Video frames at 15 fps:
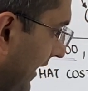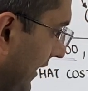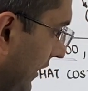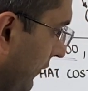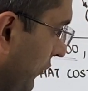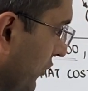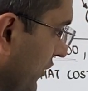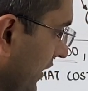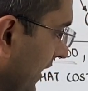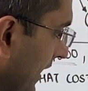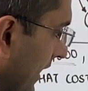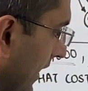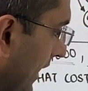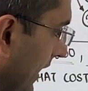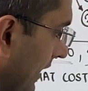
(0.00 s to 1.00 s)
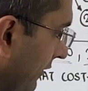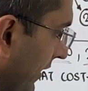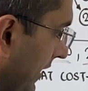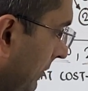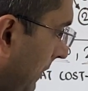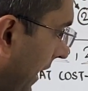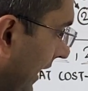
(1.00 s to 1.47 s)
Like if you see when
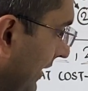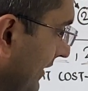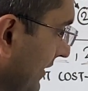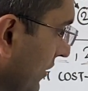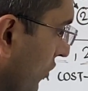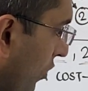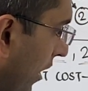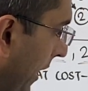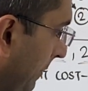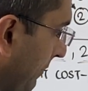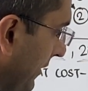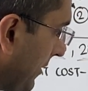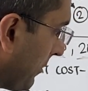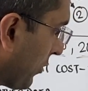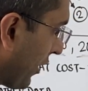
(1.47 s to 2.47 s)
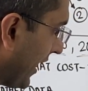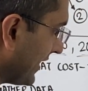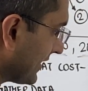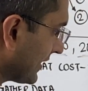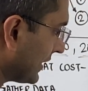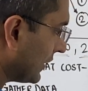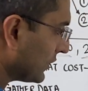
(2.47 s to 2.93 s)
the miles go up, the
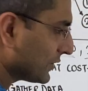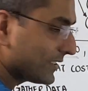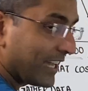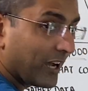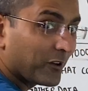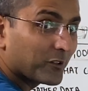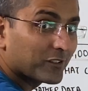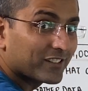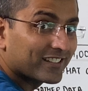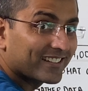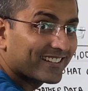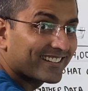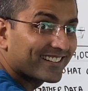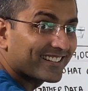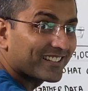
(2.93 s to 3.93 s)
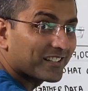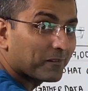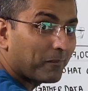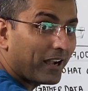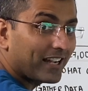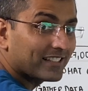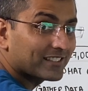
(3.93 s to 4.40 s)
price goes down. The
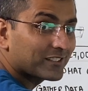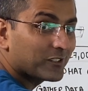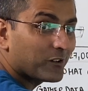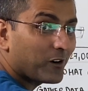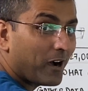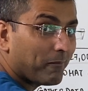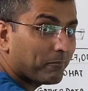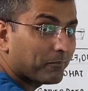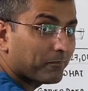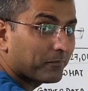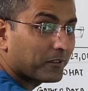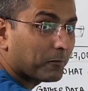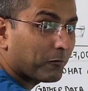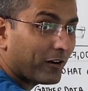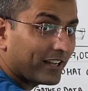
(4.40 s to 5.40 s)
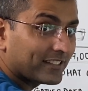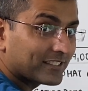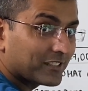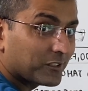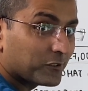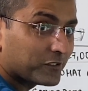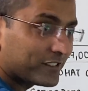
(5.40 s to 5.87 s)
miles go up, the price
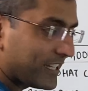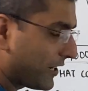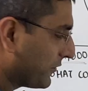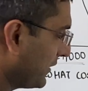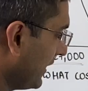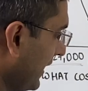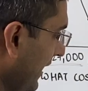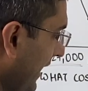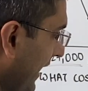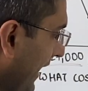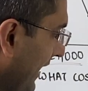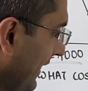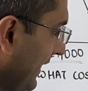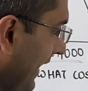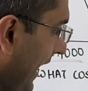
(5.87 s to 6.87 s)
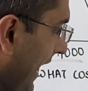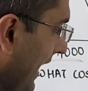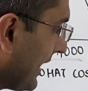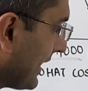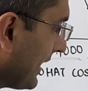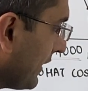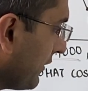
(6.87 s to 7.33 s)
goes down. And
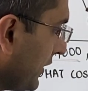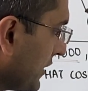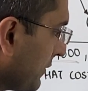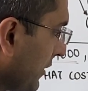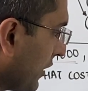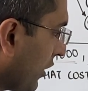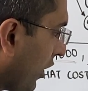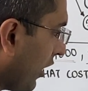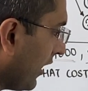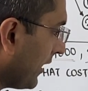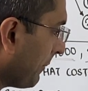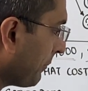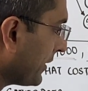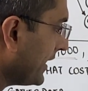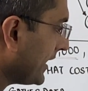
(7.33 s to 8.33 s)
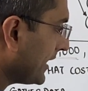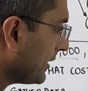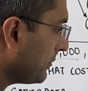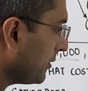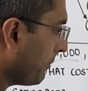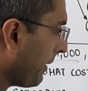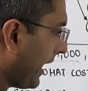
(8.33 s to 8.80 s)
that is we call a
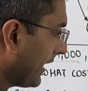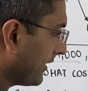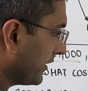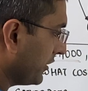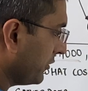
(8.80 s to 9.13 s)
predictable pattern.